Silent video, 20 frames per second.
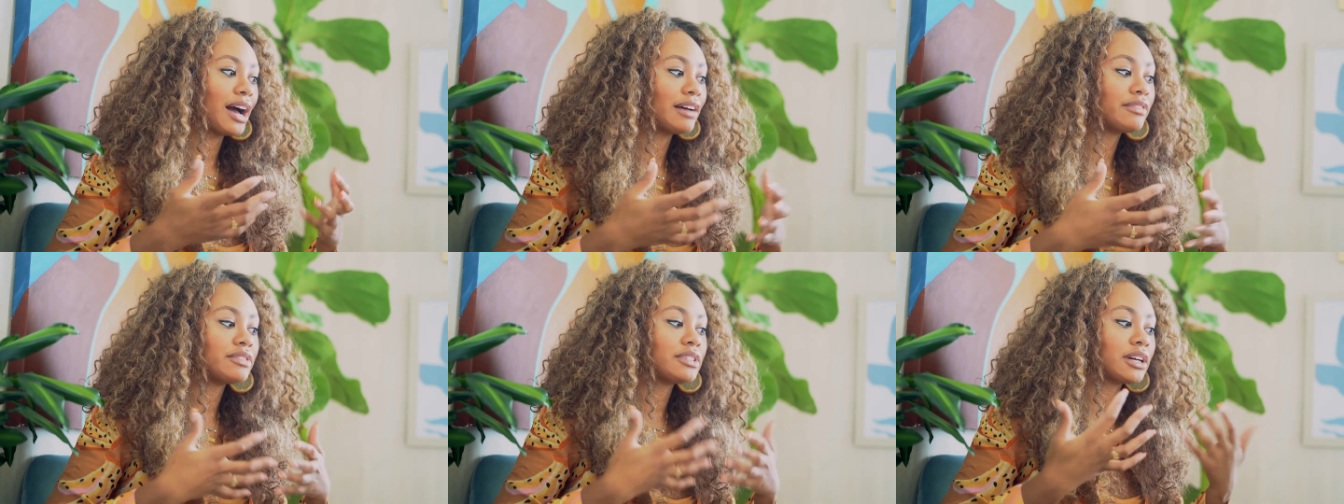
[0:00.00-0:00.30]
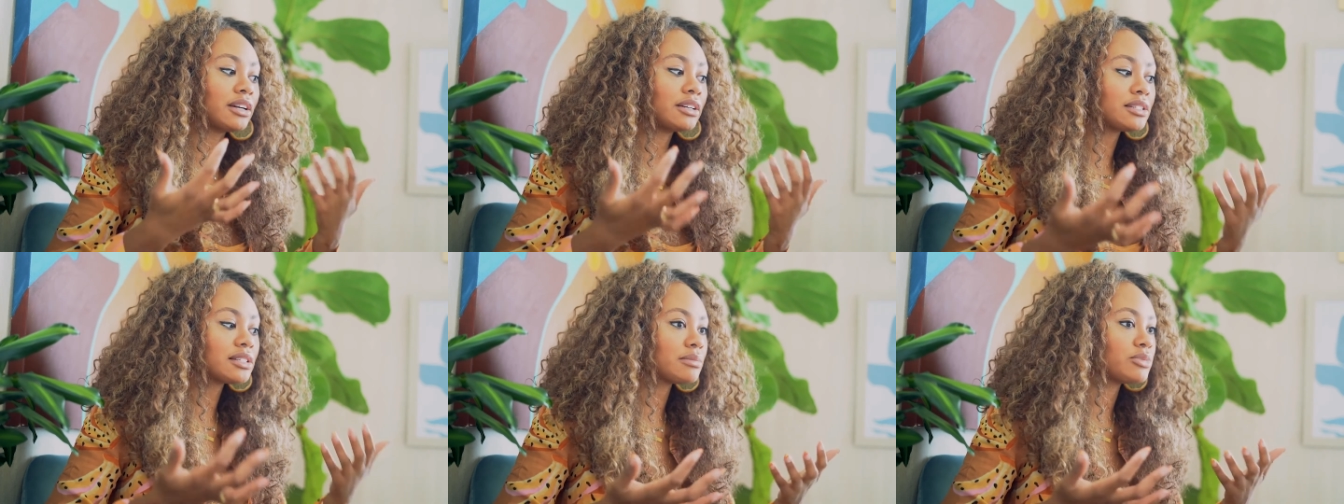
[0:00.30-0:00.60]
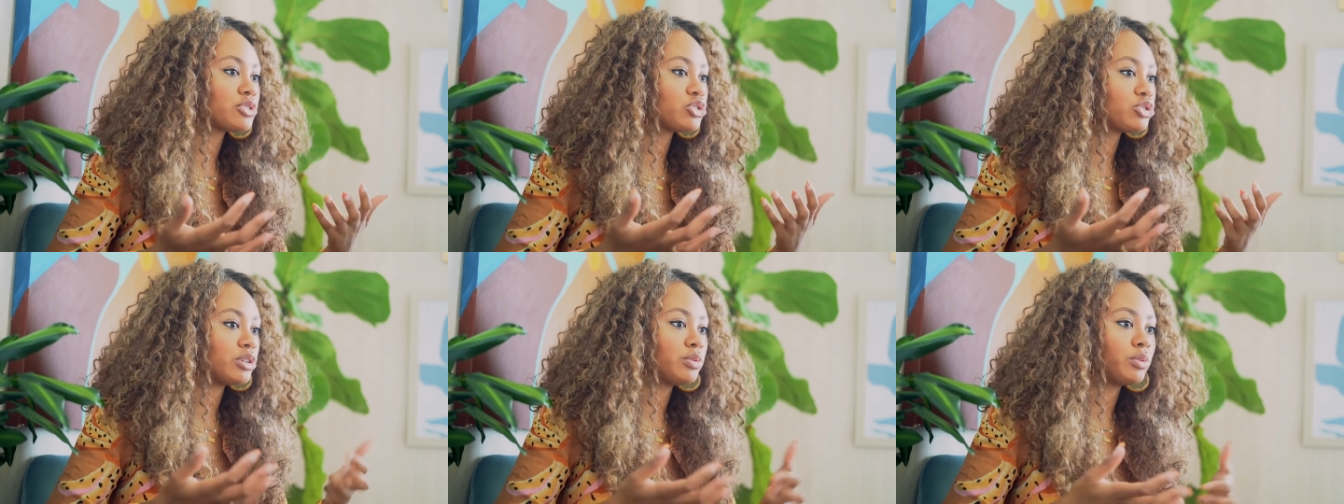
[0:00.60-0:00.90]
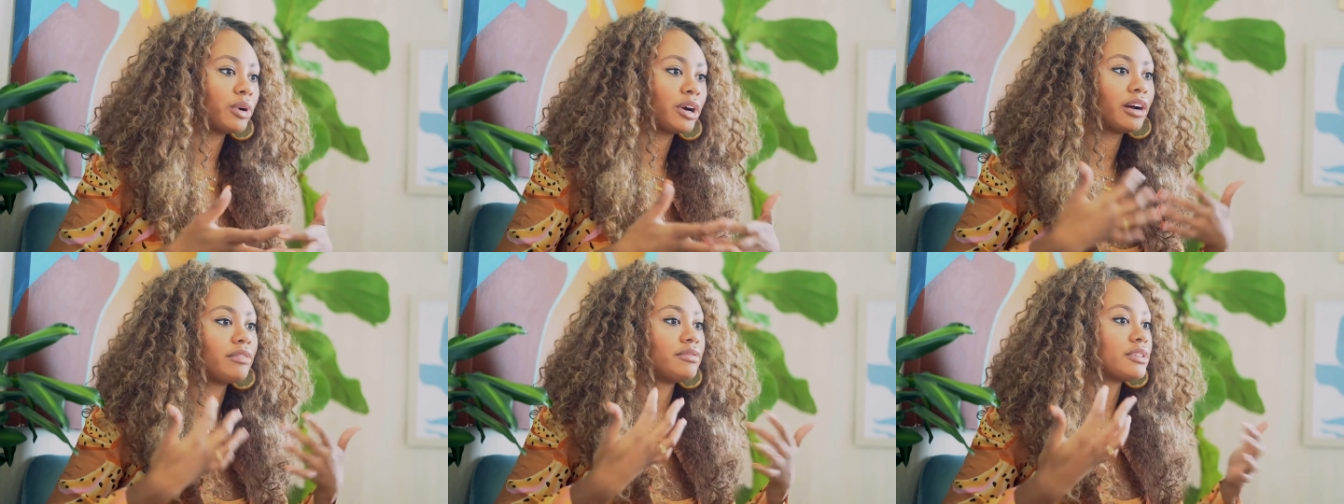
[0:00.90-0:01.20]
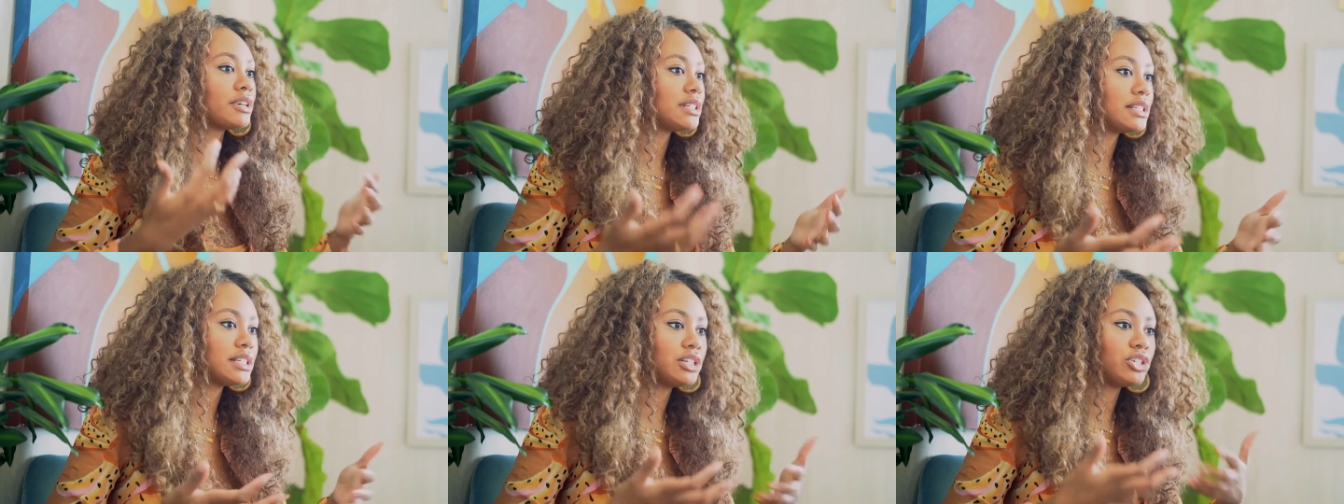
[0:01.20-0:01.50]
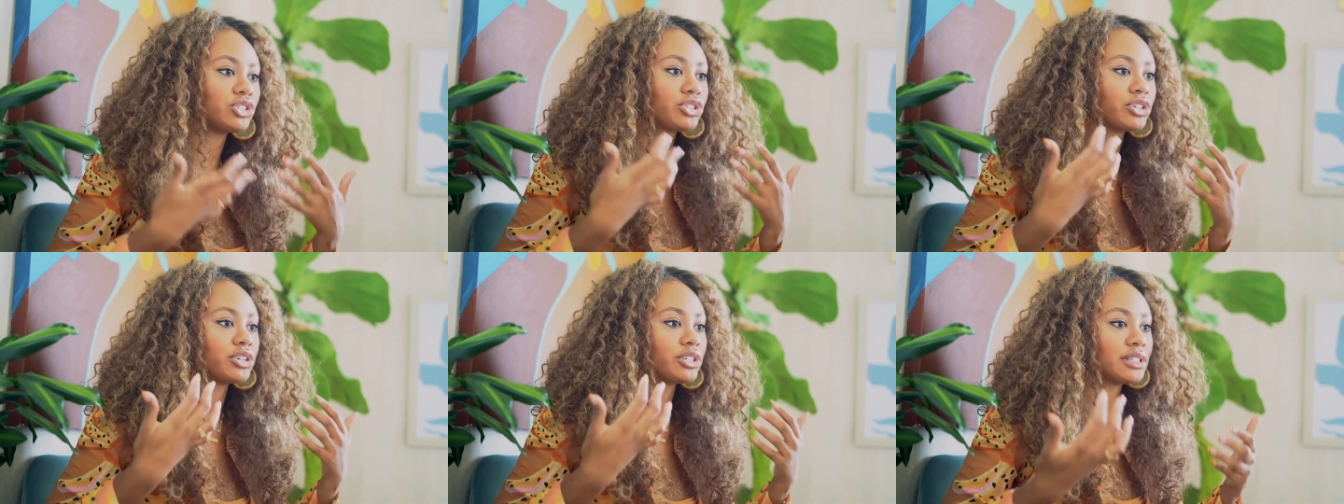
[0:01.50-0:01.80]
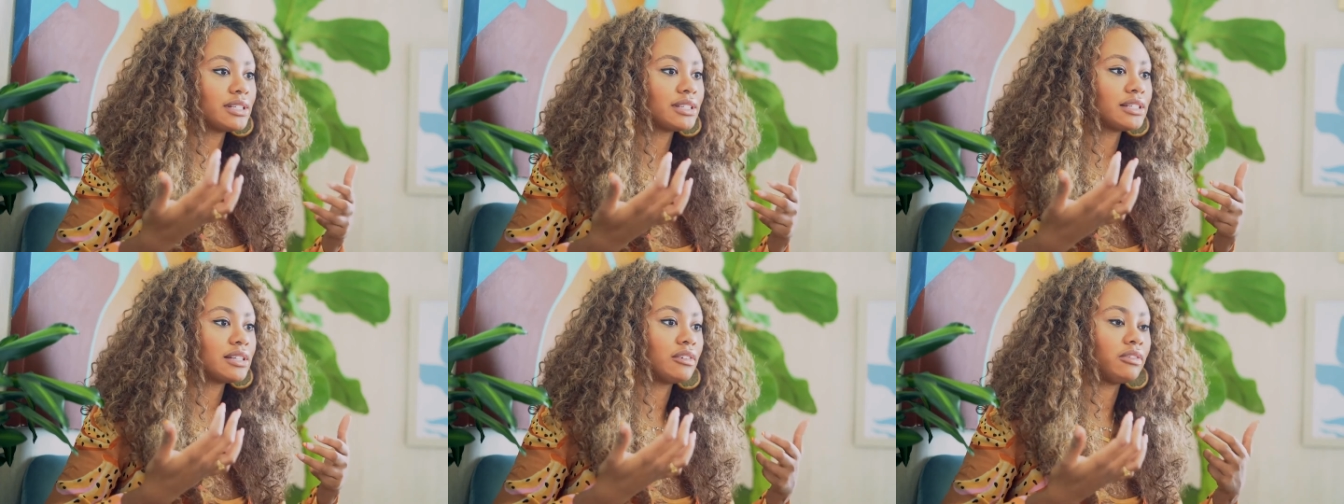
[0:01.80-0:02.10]
I've done some streetwear, I've done t shirts
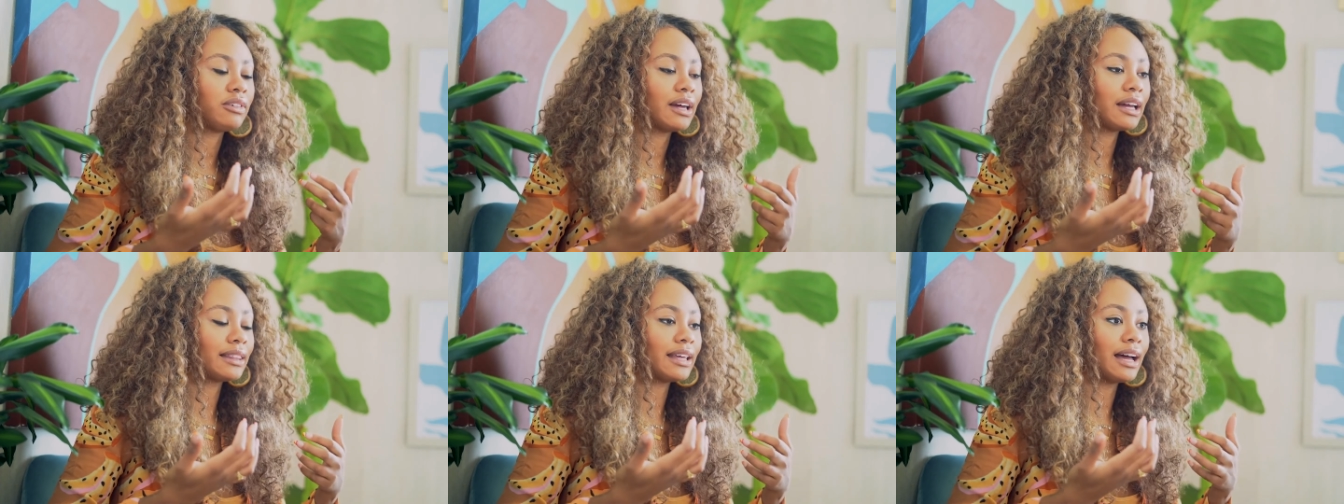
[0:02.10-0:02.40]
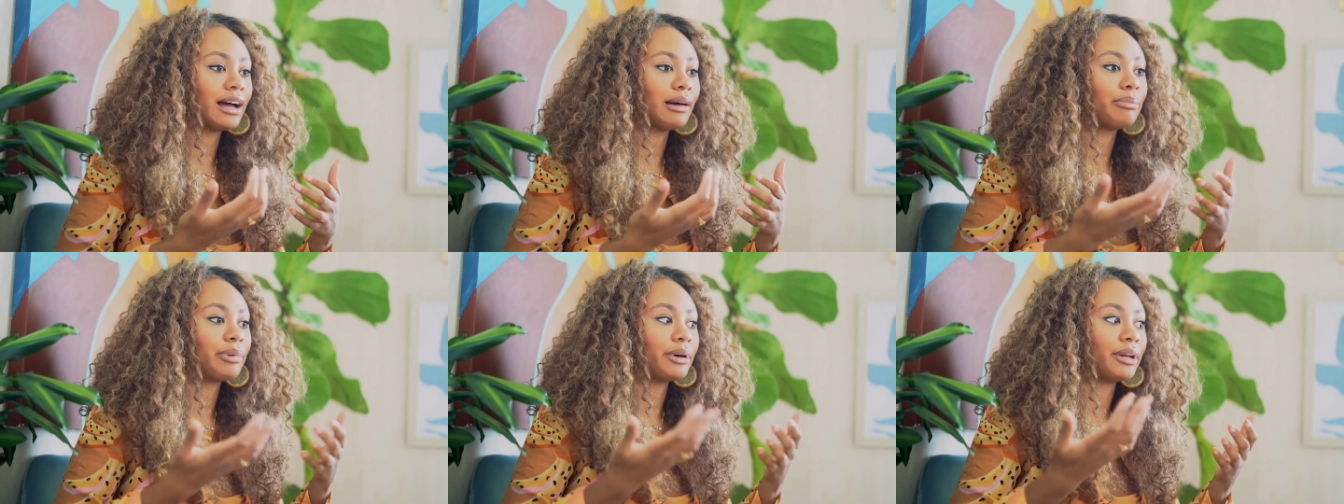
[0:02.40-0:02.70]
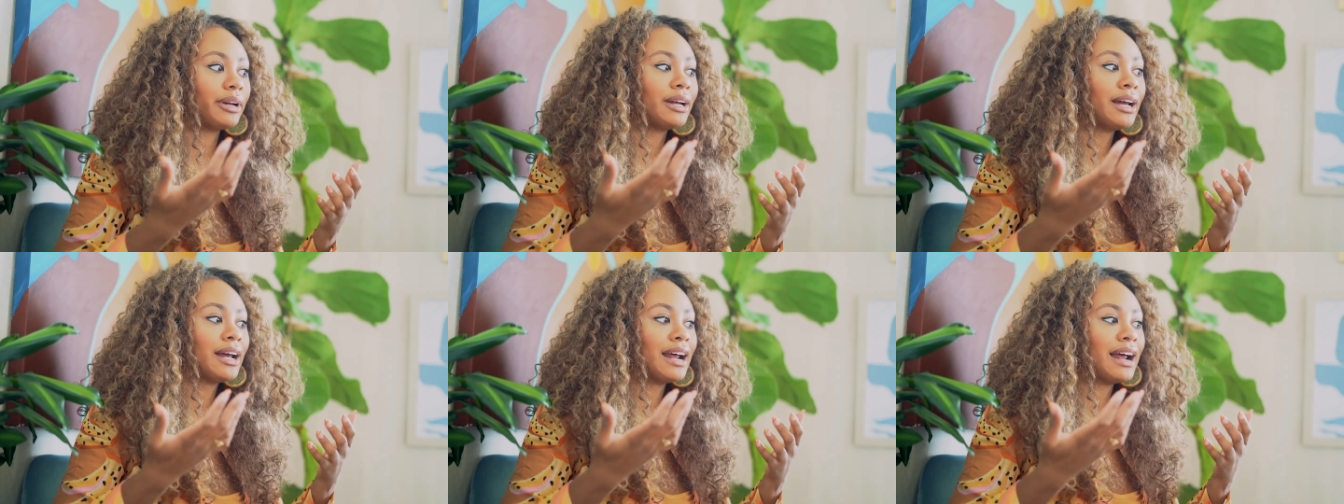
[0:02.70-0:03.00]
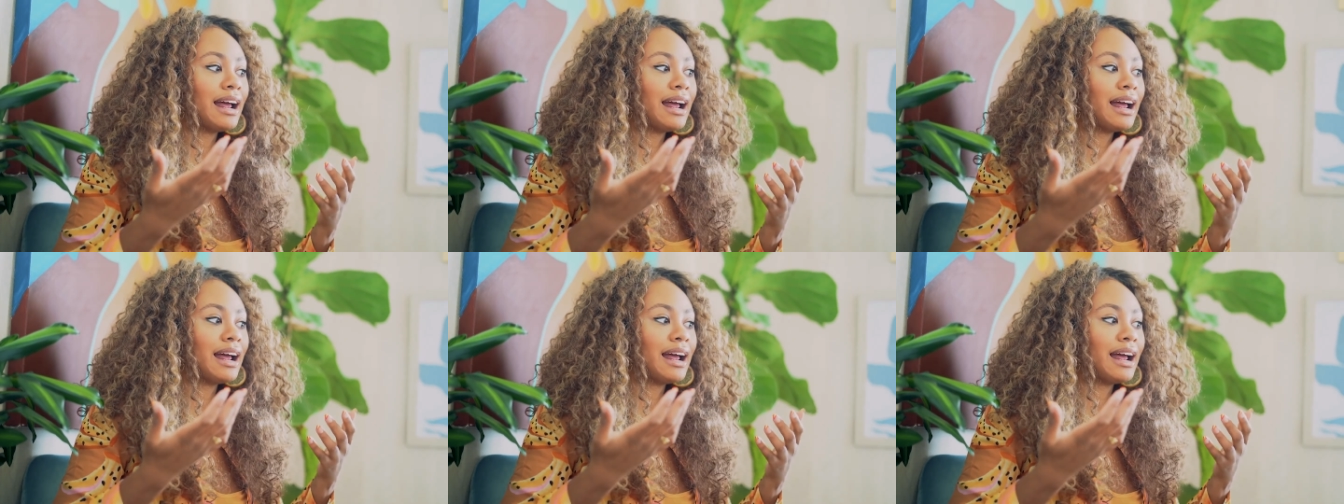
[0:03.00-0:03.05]
and stuff like that, but